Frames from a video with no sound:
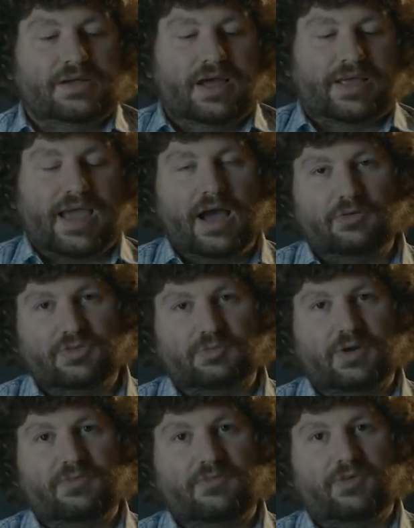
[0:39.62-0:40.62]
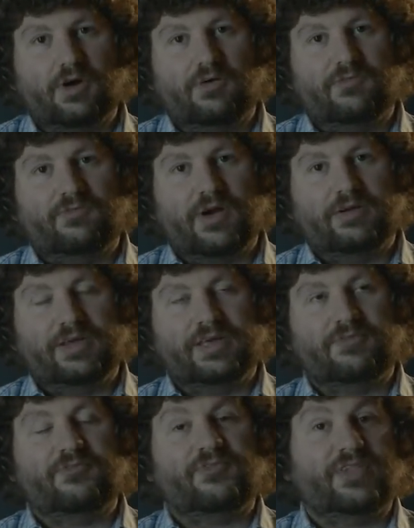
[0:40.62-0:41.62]
accounts where we've got very
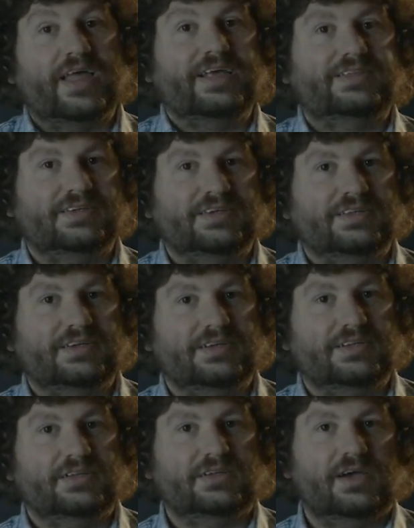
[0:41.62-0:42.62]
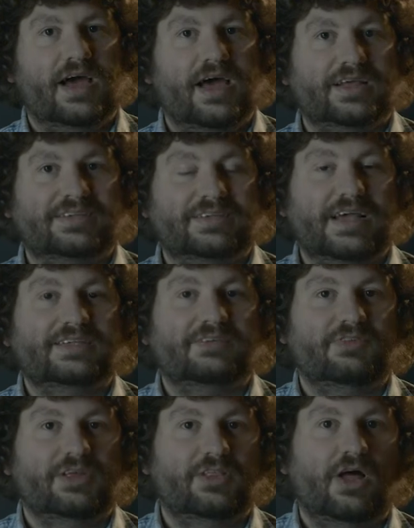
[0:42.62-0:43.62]
conflated and
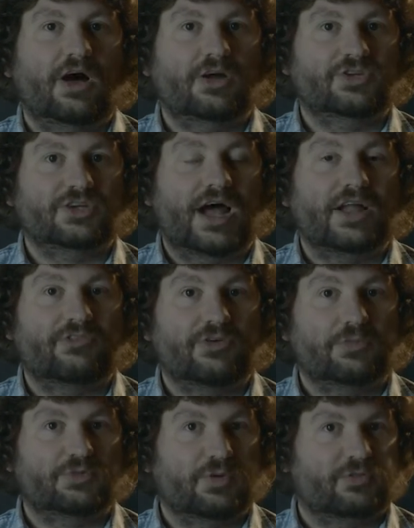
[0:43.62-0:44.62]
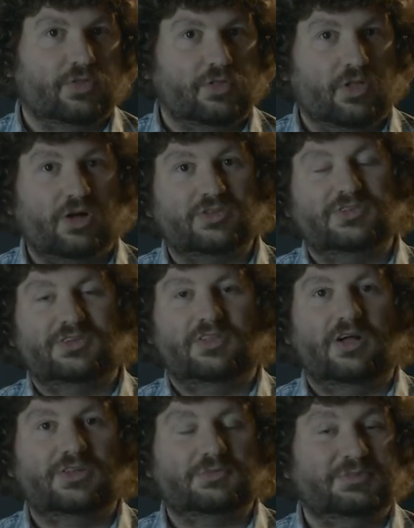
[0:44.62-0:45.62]
excessively large ad groups with lots and
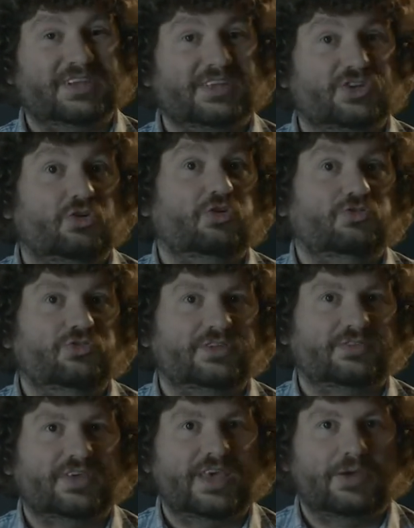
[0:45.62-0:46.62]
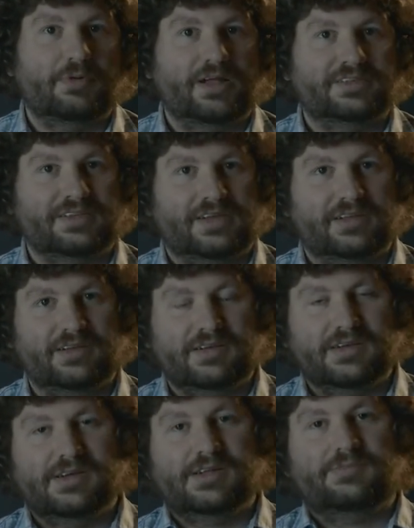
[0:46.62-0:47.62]
lots, potentially hundreds of keywords in.
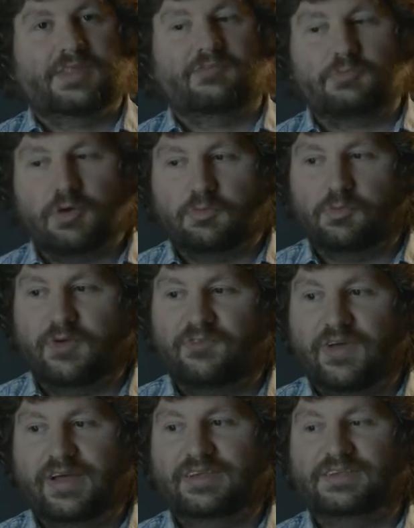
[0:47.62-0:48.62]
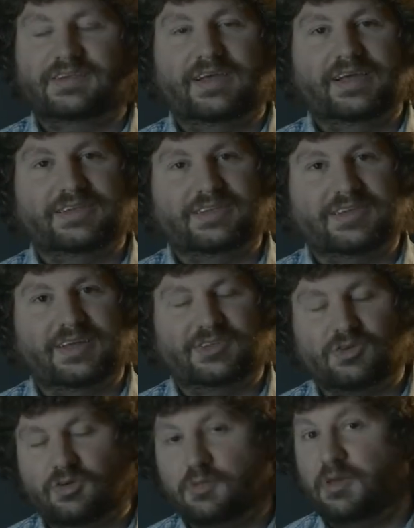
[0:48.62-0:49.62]
Now, the problem with this is it's
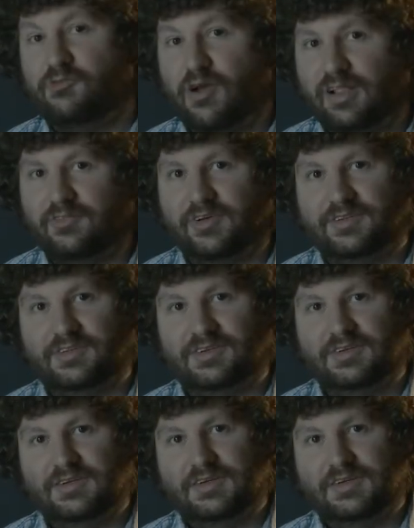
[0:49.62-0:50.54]
not going to be relevant.